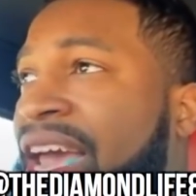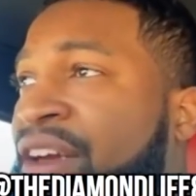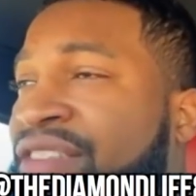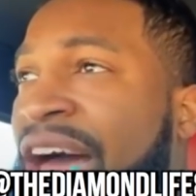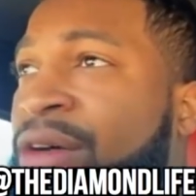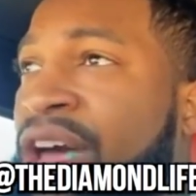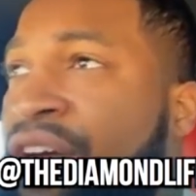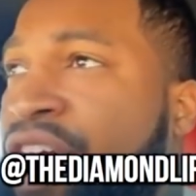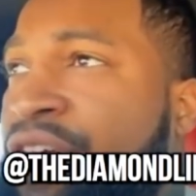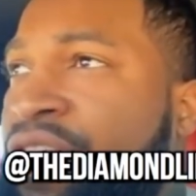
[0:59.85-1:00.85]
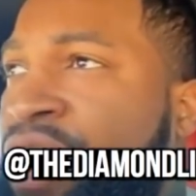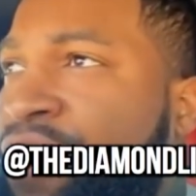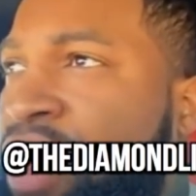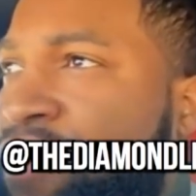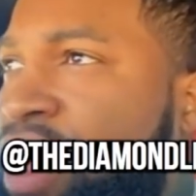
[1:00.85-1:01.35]

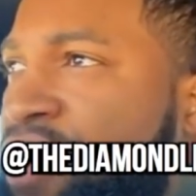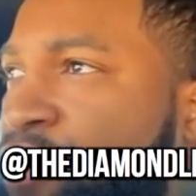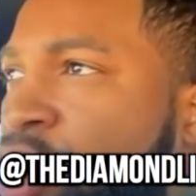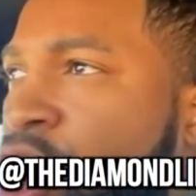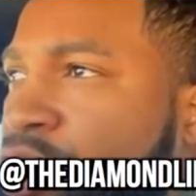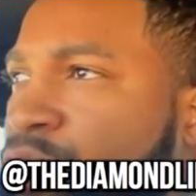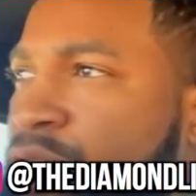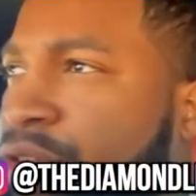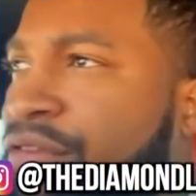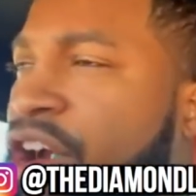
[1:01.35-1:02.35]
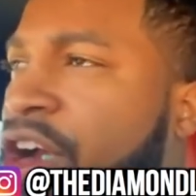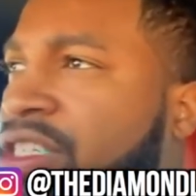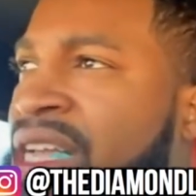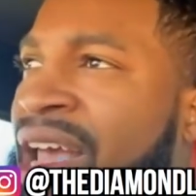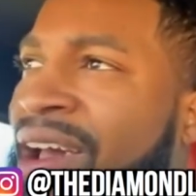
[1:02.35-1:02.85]
if roles was
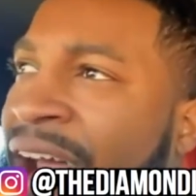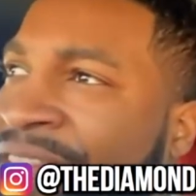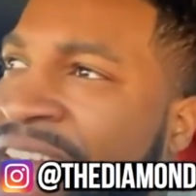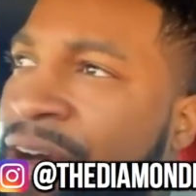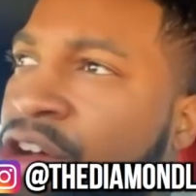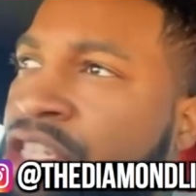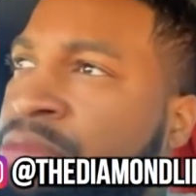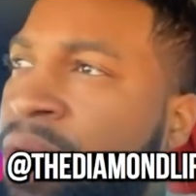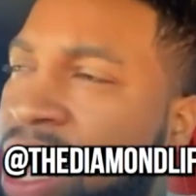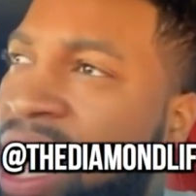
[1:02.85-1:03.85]
reversed and that was me